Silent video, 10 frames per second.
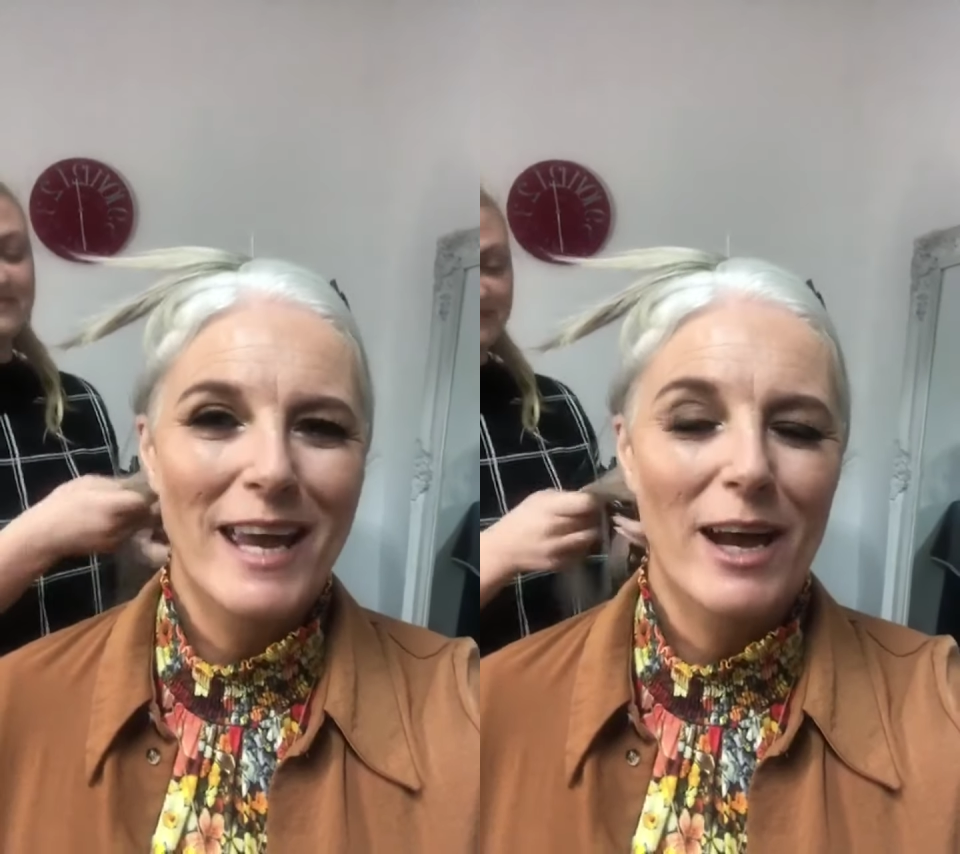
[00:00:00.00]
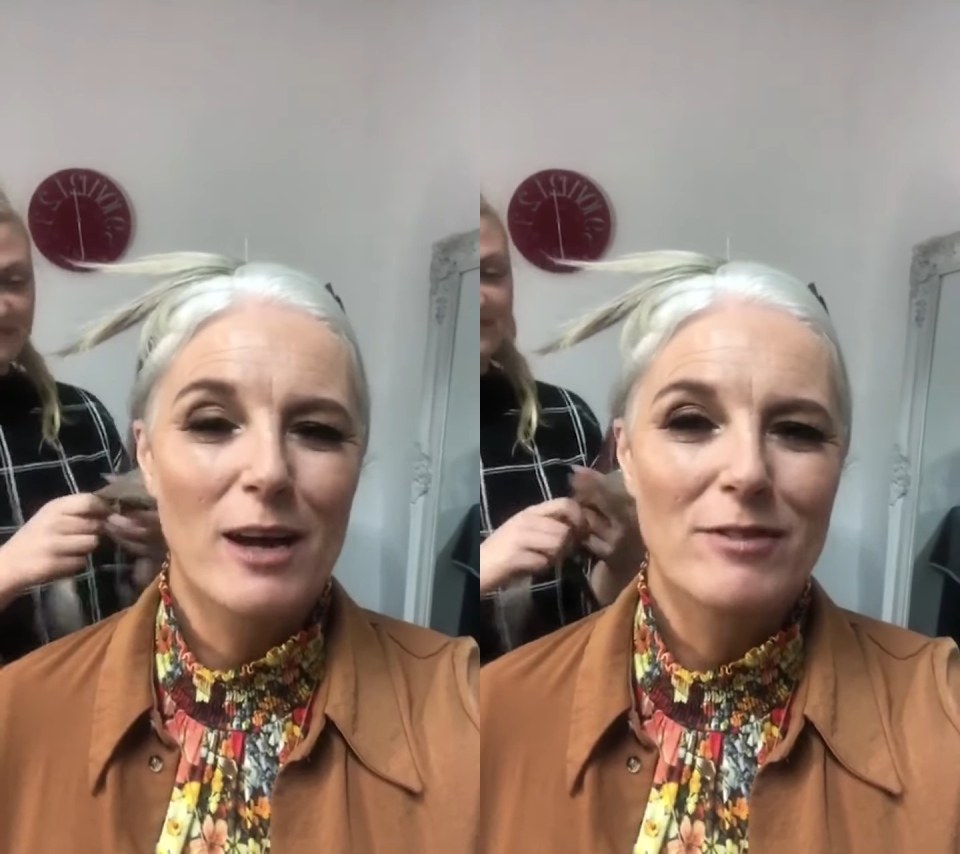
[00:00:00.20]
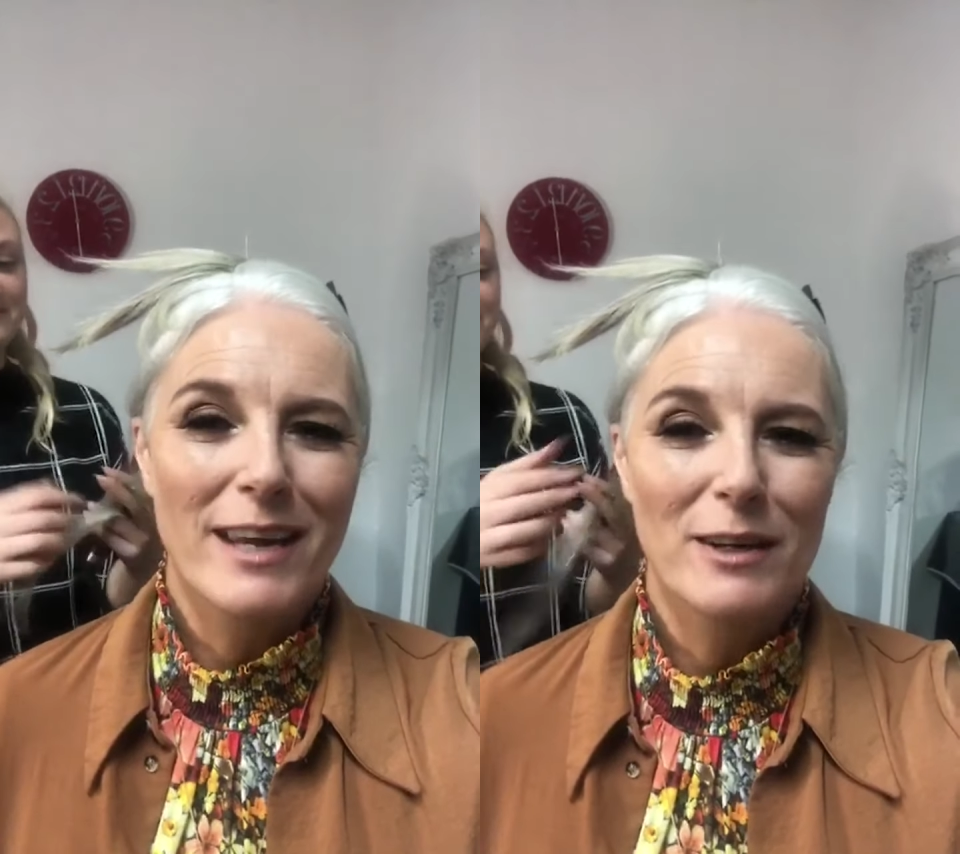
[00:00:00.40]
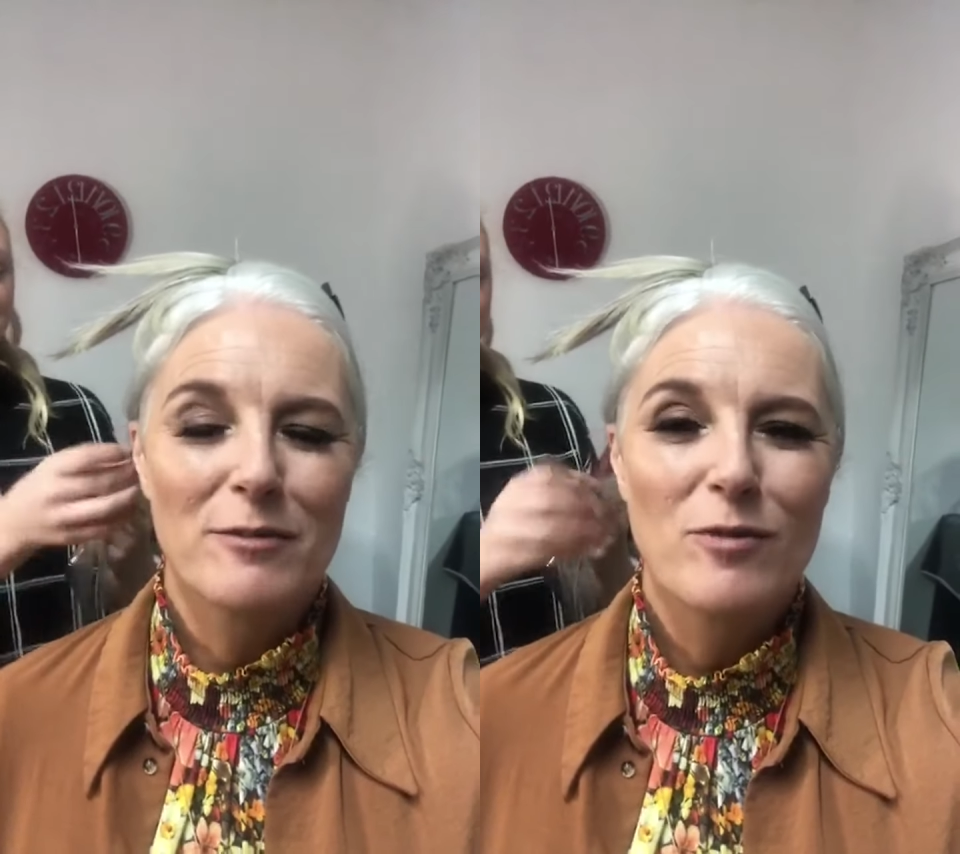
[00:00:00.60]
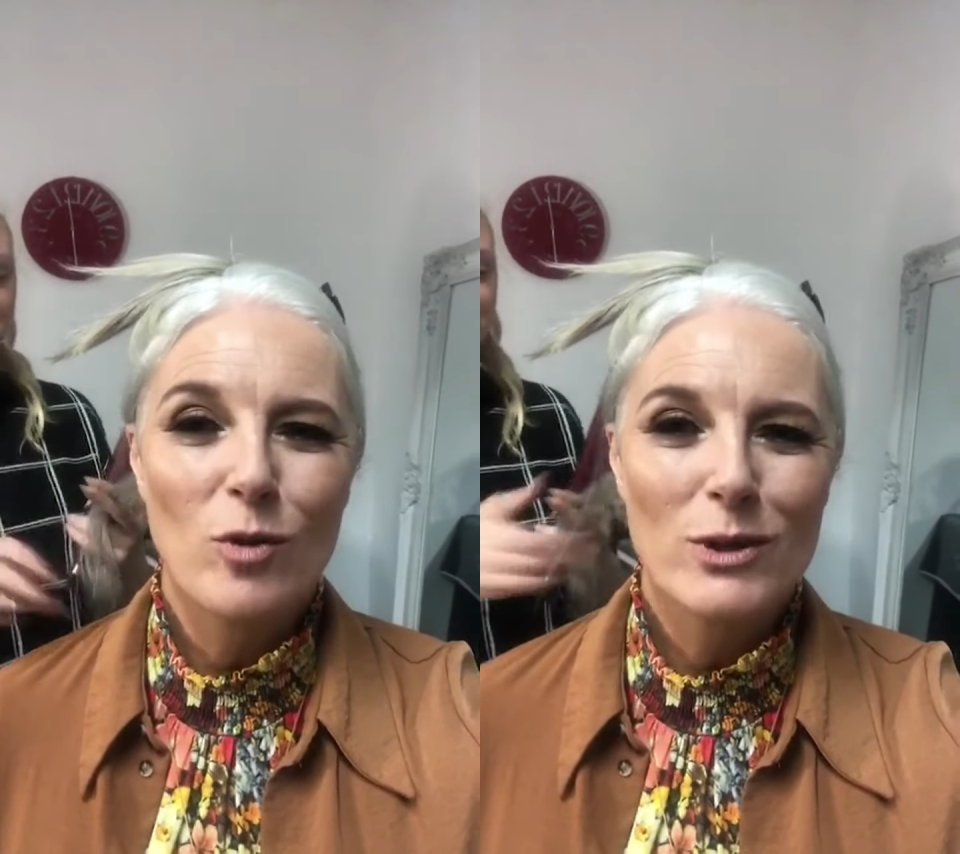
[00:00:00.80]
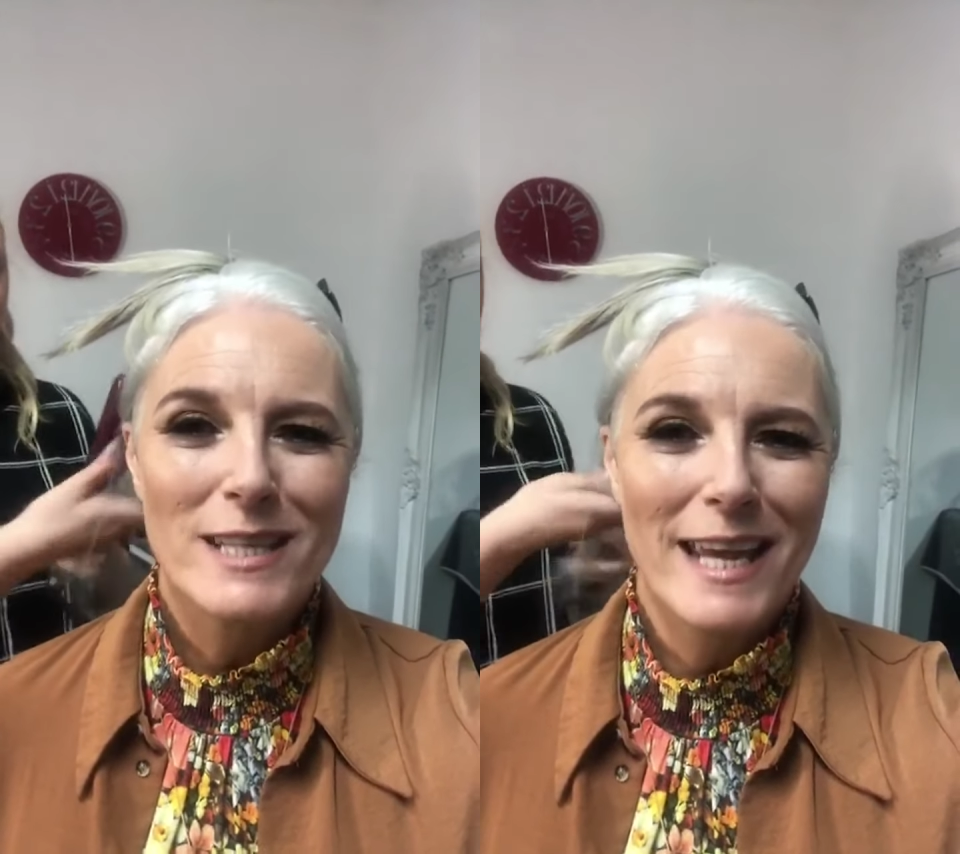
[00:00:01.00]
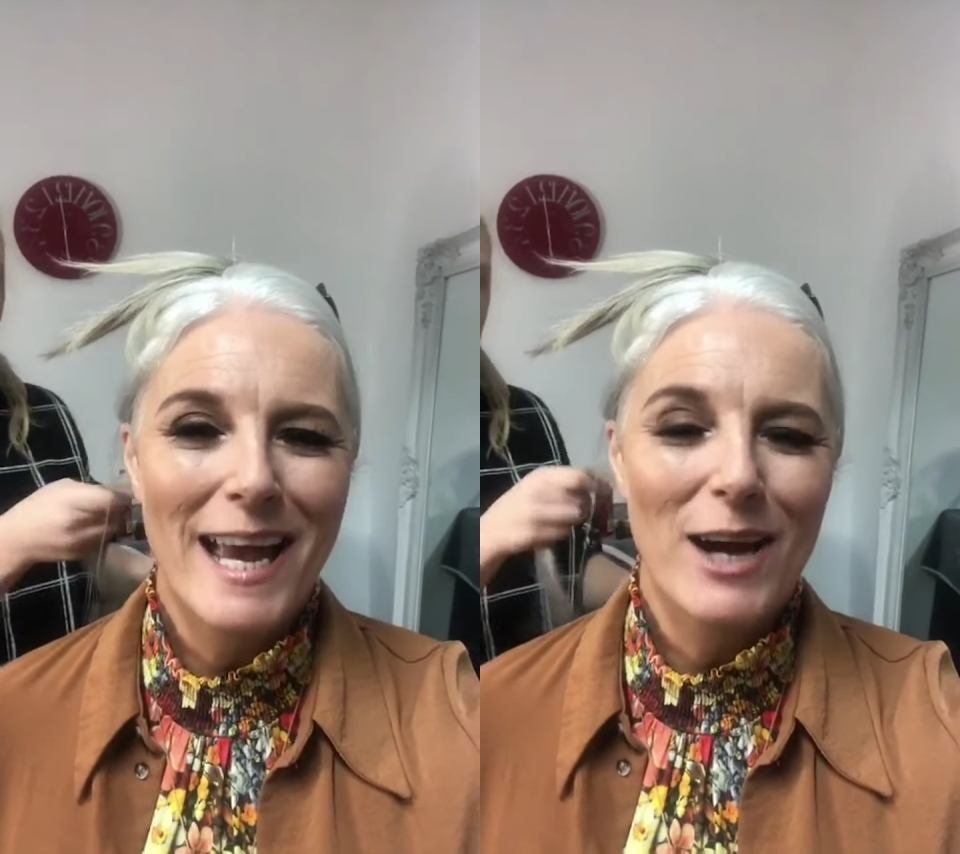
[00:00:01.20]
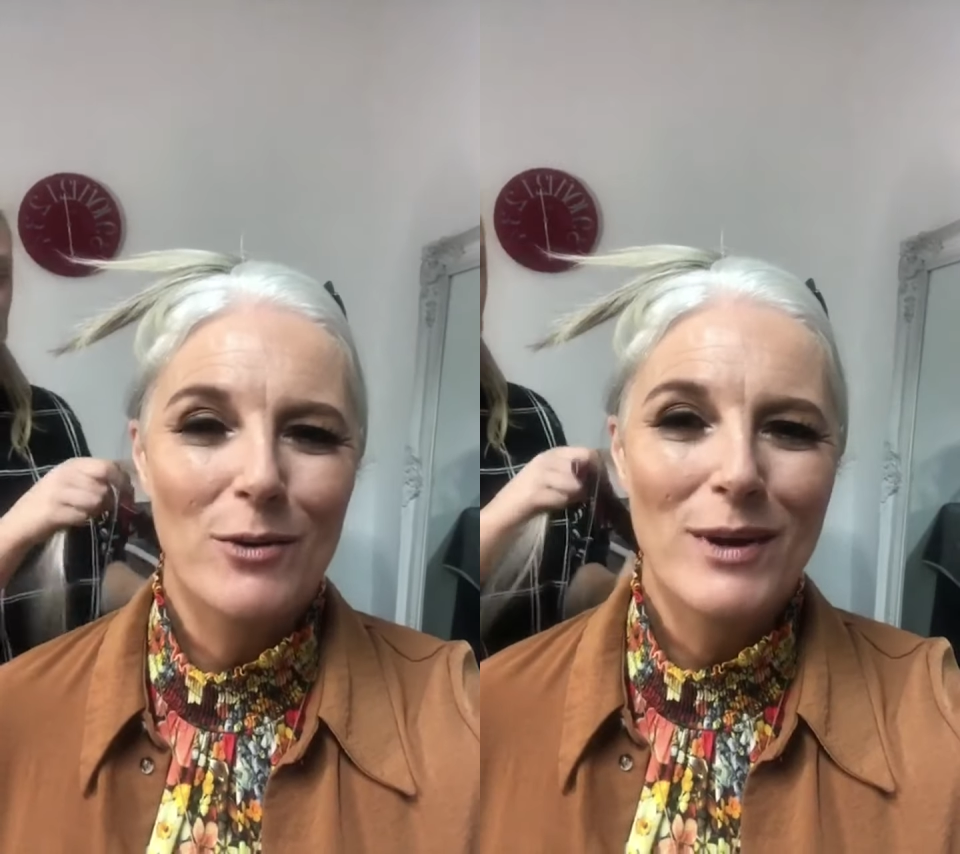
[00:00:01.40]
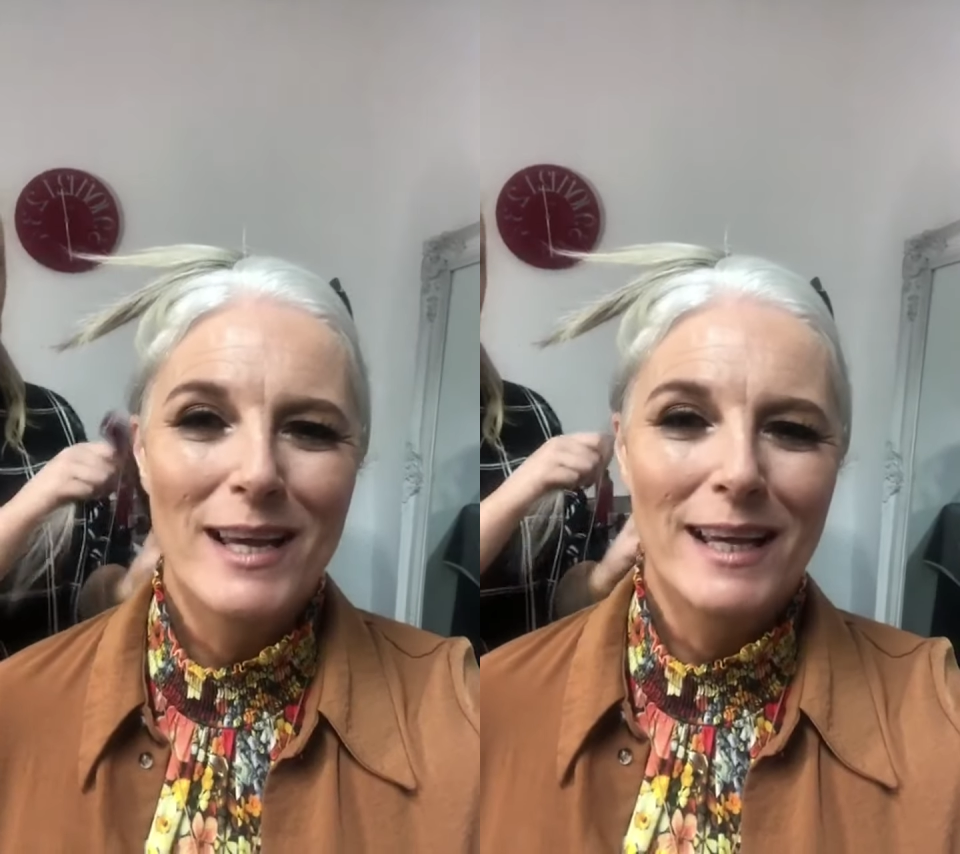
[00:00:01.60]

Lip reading: get over kind of 40, how